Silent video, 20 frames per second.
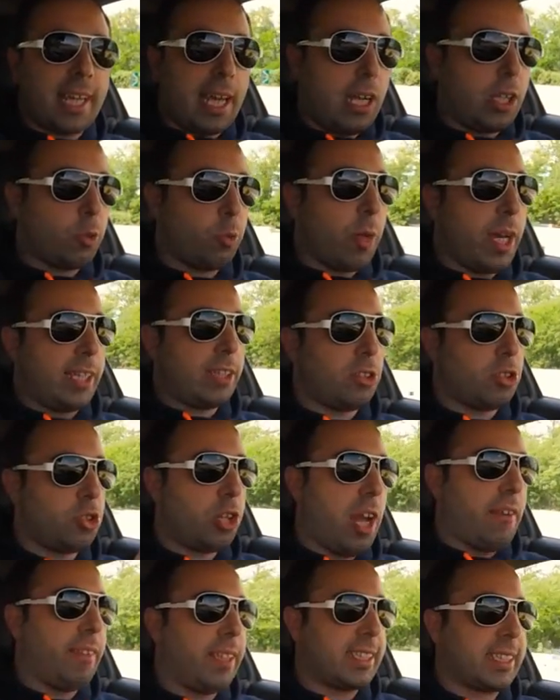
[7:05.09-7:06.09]
Cannot wait to
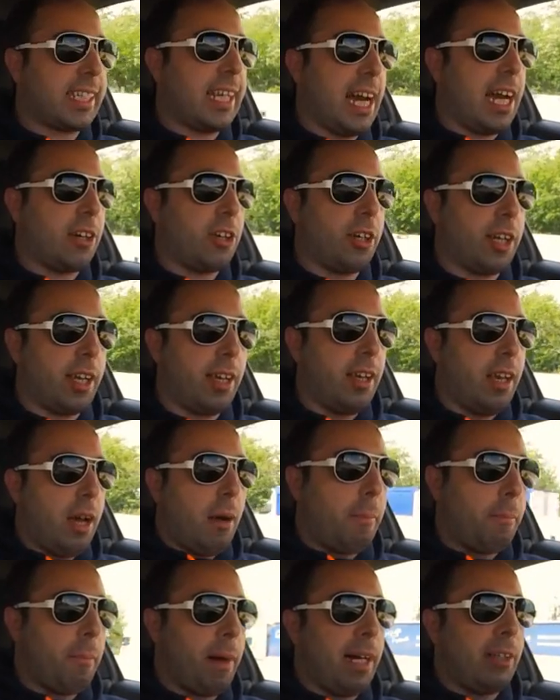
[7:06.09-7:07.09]
drive this car on a
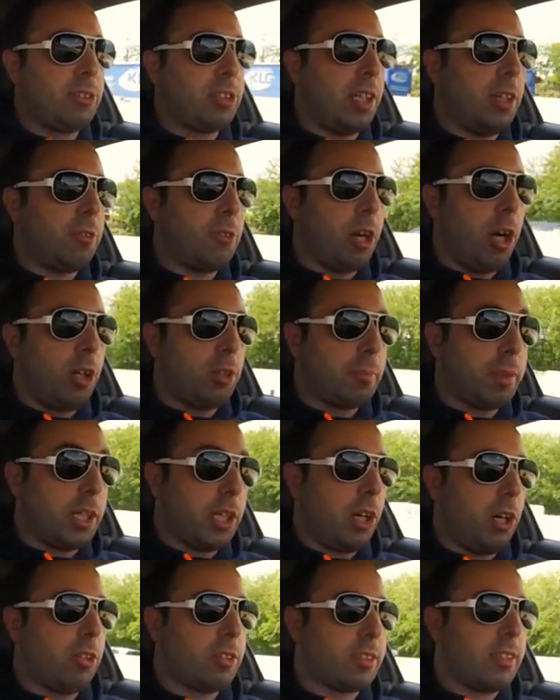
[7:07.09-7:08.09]
mountain road,
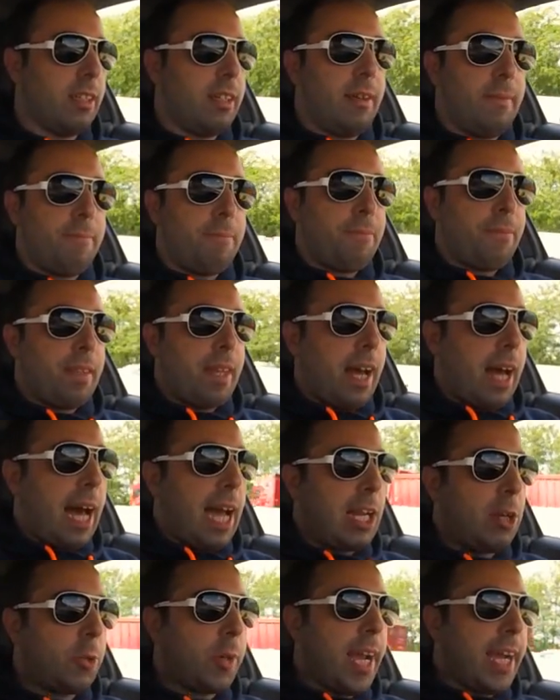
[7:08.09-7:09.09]
because
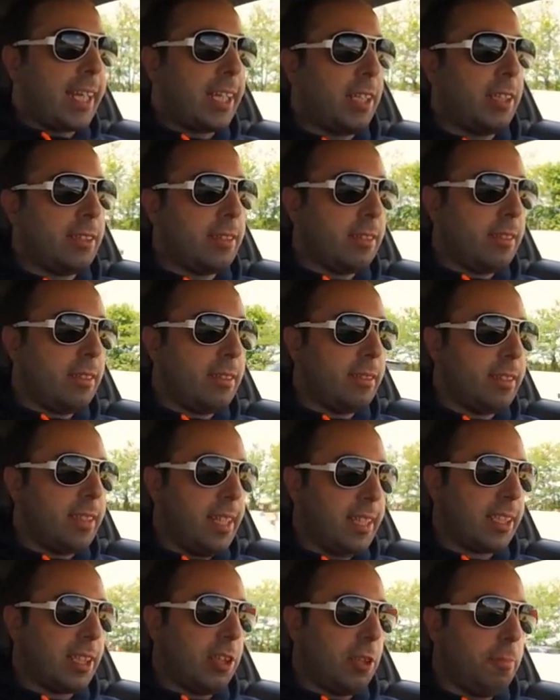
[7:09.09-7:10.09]
I reckon
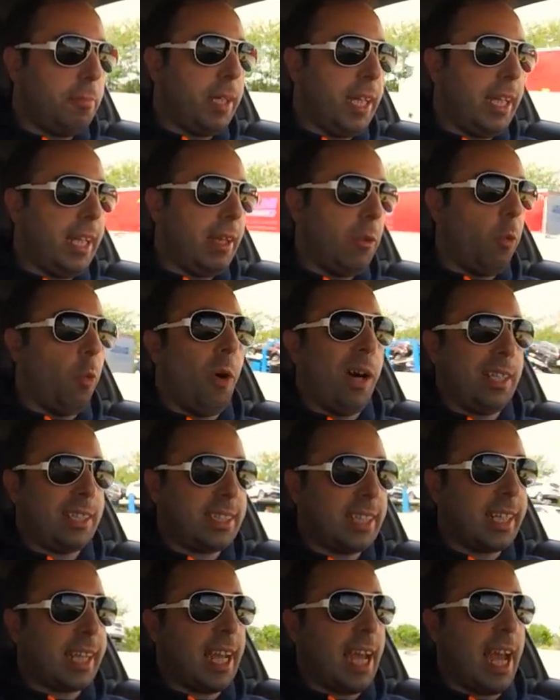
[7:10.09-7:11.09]
this could be
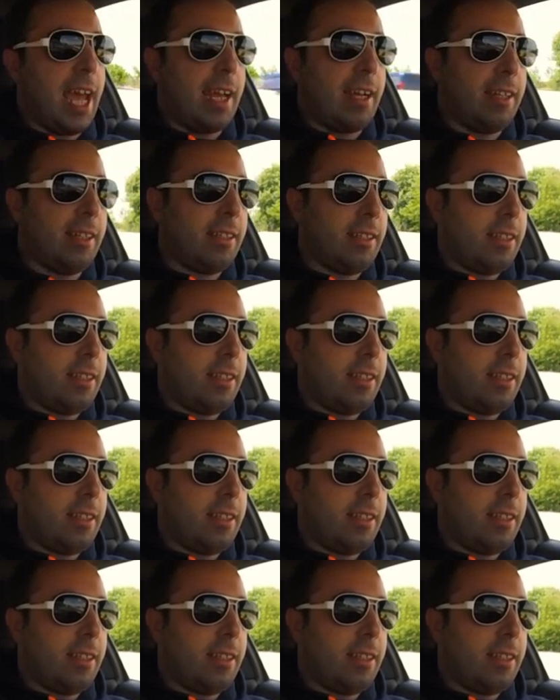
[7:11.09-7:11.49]
once again